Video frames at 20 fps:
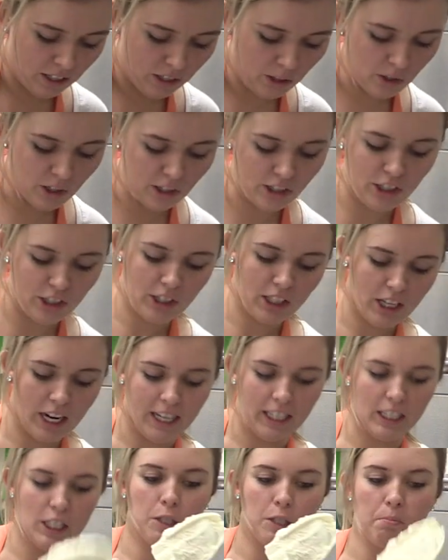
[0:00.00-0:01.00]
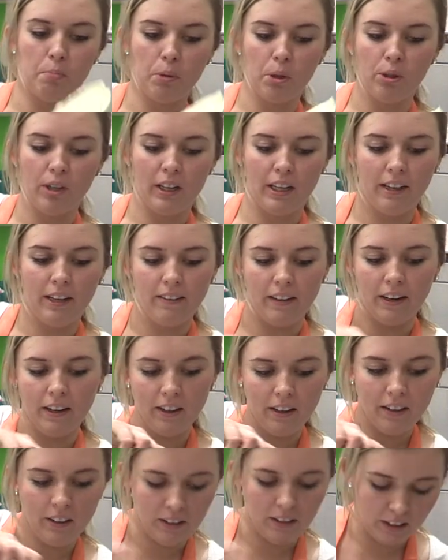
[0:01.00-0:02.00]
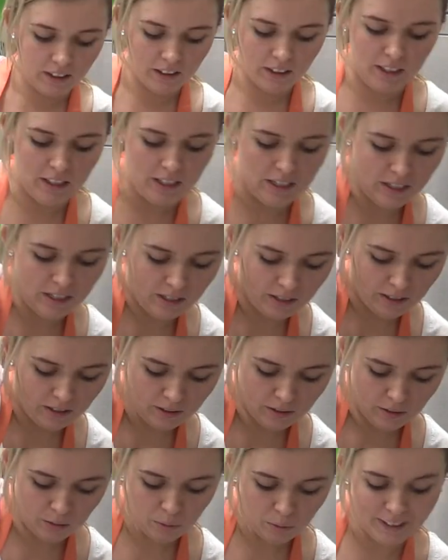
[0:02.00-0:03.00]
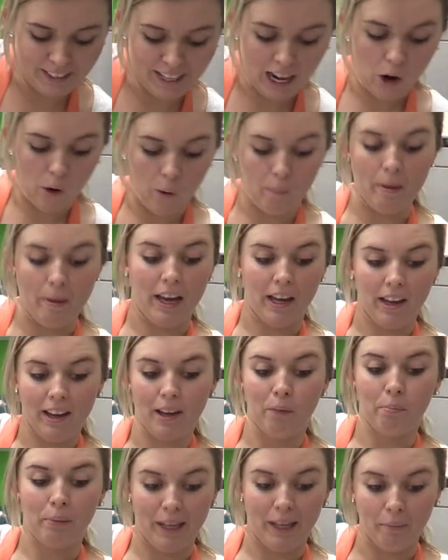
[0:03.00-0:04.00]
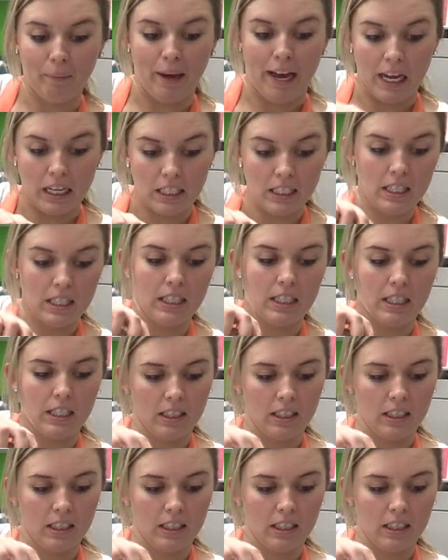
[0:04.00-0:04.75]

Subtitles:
you can just kind of spoon it in there without making a big mess.